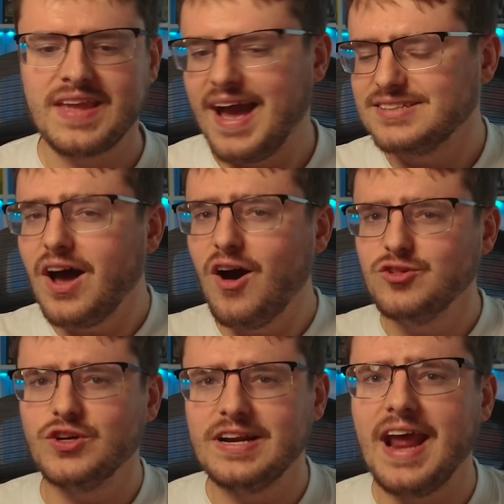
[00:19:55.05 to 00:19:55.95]
As
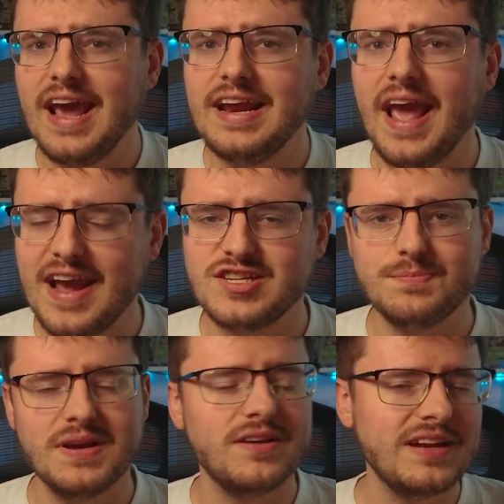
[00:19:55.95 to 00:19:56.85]
180
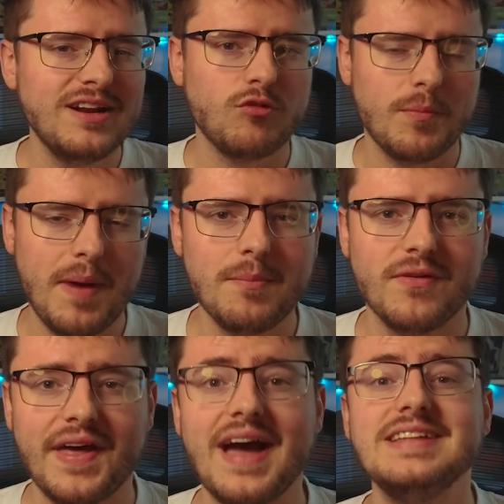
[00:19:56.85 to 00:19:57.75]
HP, you need to remember
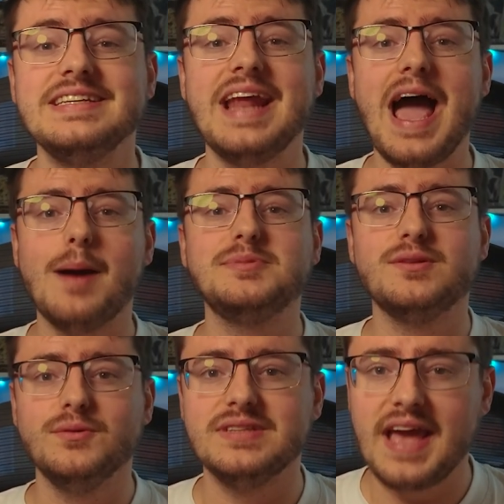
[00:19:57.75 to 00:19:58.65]
that it's an
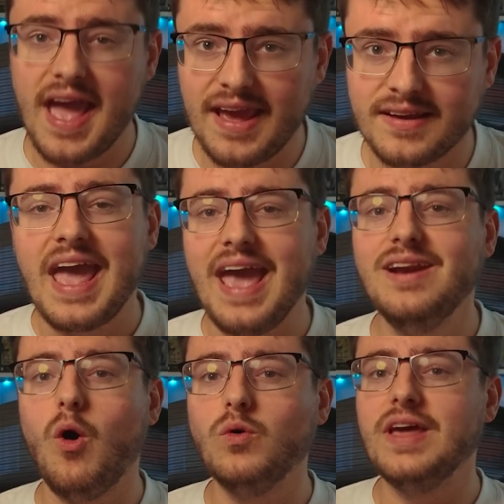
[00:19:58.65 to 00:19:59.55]
absolute tank
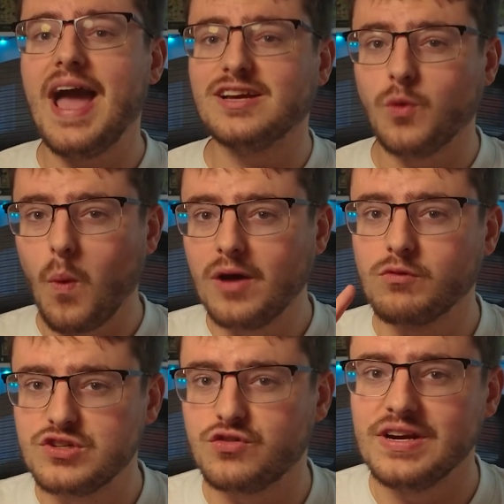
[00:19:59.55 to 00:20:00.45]
and it only has 1
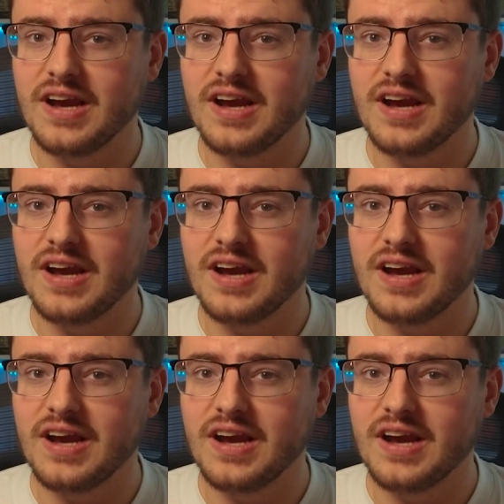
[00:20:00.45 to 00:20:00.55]
retreat